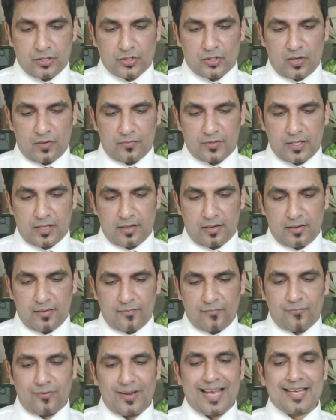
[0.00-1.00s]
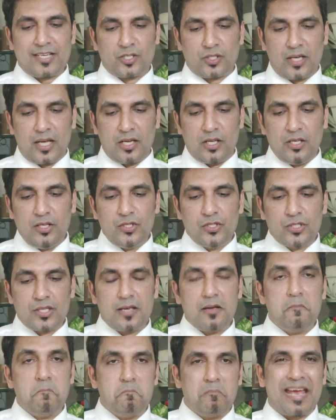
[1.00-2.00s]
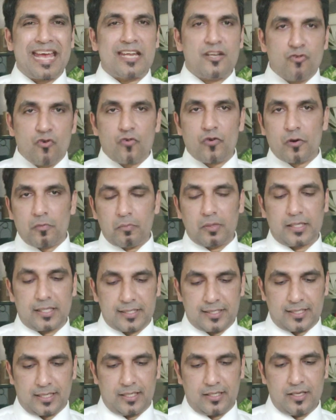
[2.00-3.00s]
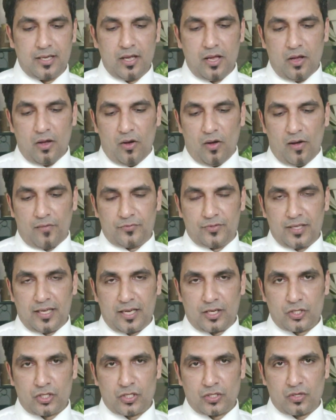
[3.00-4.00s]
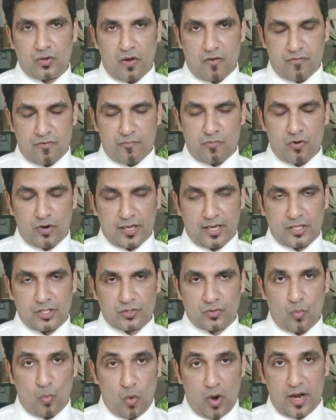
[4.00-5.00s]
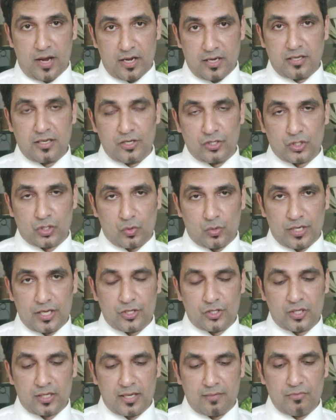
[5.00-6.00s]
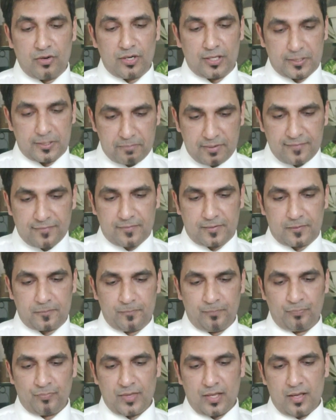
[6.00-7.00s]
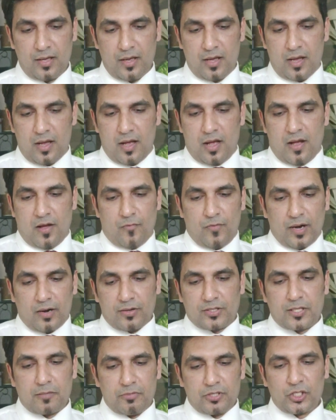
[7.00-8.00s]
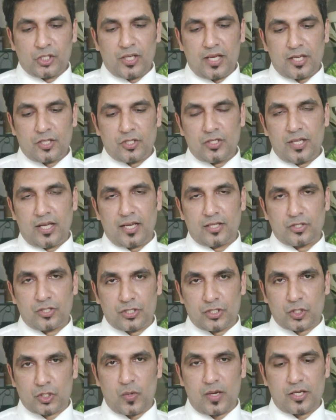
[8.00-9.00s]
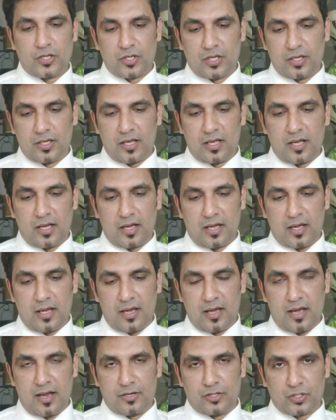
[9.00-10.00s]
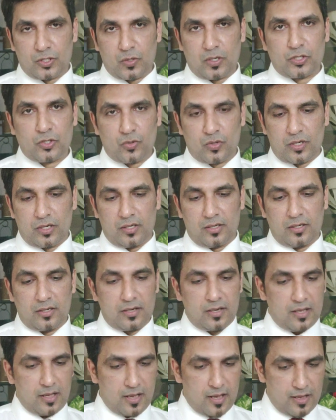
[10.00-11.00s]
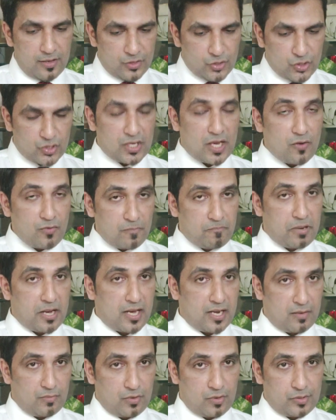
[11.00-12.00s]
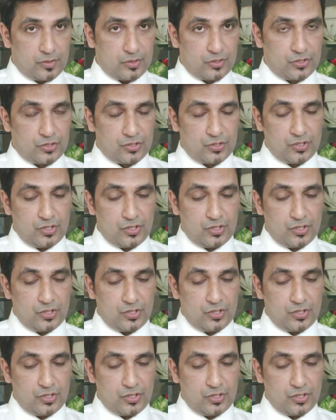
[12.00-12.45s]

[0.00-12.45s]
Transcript: of the flat and easy maneuverability of the accent of Americans, why Indians or Asian communities prefer. Whereas the British accent has a strict and structural sound parameters,